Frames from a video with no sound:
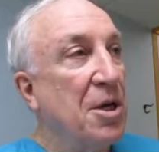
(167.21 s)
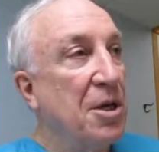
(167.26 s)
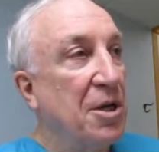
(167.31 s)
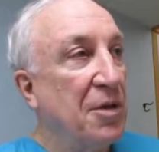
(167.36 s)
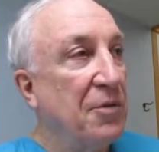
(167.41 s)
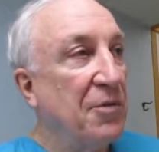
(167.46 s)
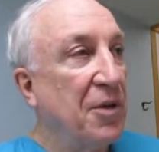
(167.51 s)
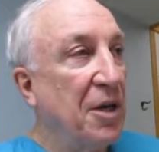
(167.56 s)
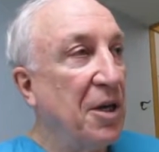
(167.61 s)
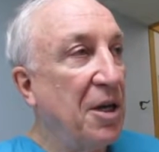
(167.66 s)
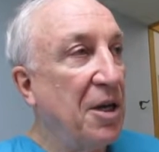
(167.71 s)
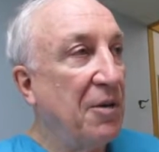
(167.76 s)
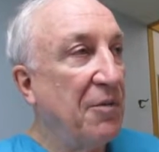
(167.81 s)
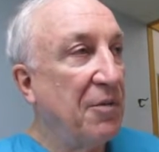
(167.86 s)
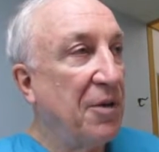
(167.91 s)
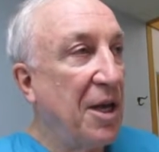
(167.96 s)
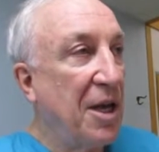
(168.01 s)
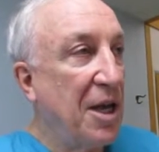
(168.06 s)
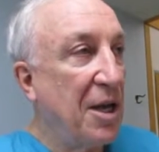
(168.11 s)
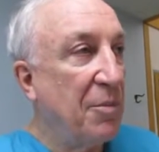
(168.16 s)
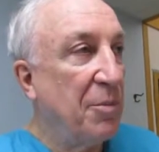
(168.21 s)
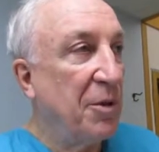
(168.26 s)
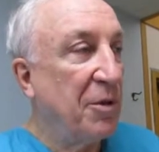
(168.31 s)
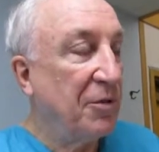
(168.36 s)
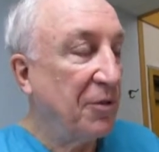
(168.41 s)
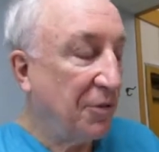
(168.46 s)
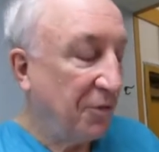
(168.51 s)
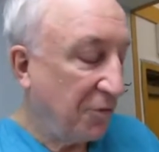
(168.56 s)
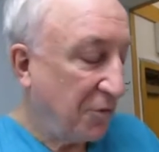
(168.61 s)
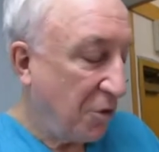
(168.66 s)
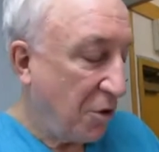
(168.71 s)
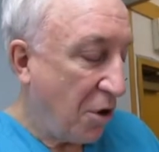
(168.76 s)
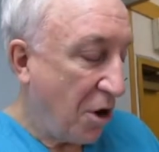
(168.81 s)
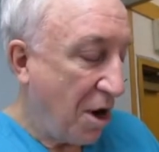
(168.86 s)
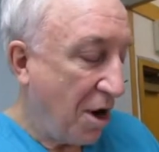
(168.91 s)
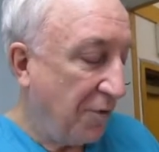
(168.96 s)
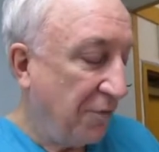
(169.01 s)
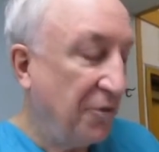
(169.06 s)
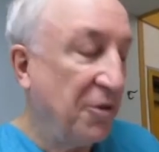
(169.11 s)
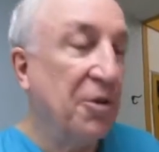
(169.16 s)
if they have habits of
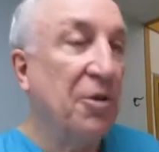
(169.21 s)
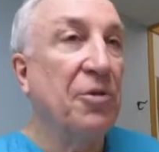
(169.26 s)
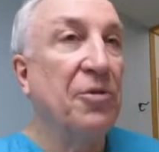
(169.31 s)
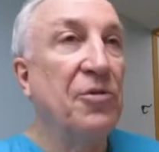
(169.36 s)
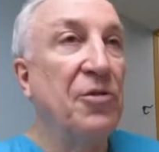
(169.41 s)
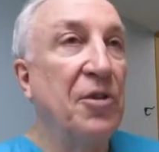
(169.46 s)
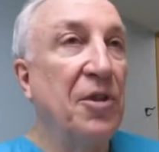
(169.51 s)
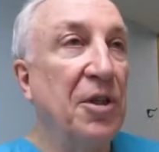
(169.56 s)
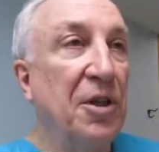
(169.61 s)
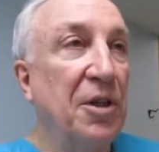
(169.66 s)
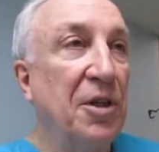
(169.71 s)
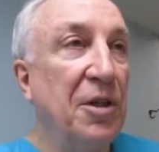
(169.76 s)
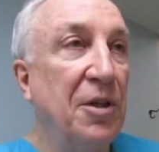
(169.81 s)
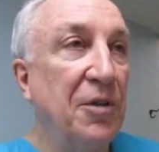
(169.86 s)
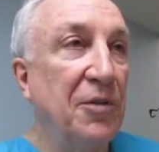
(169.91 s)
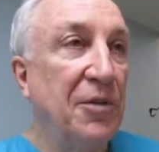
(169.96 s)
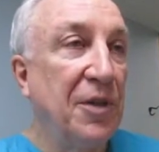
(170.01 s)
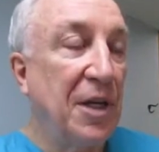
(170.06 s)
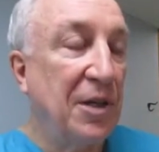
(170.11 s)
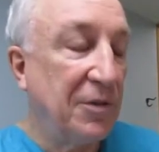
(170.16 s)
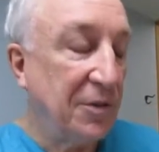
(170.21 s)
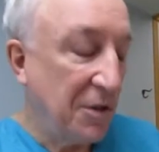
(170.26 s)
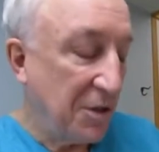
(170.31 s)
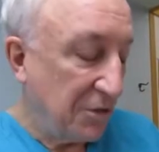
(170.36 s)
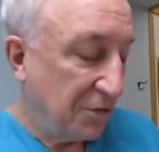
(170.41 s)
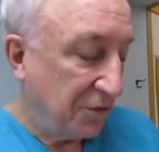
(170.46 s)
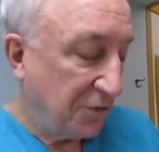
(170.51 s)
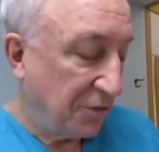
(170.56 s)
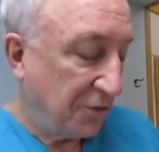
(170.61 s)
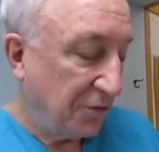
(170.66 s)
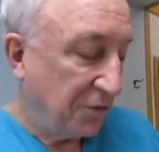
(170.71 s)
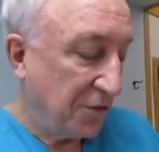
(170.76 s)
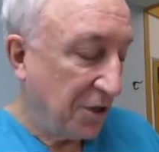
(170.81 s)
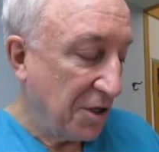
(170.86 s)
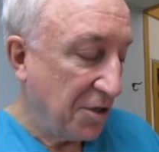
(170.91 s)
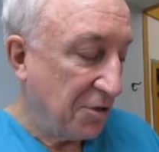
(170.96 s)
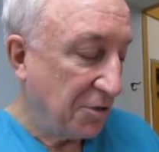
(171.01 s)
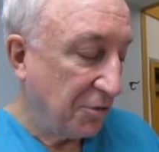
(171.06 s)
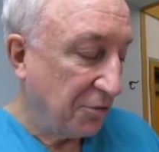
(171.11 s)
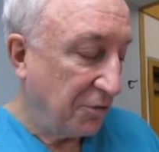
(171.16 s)
coffee or tea, because that tends to
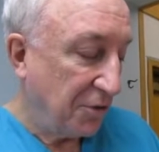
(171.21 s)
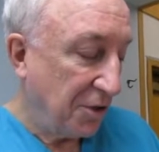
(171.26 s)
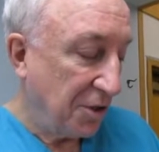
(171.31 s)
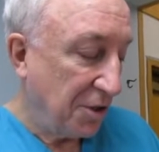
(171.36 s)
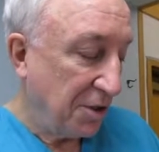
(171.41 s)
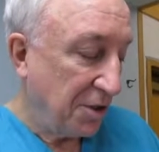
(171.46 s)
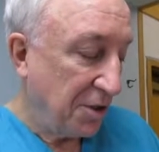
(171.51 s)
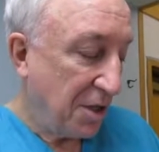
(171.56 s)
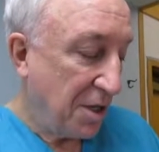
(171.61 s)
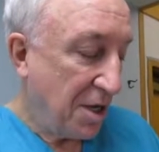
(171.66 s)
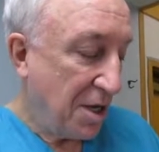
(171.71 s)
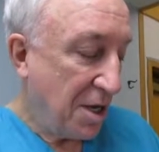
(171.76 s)
stain their teeth.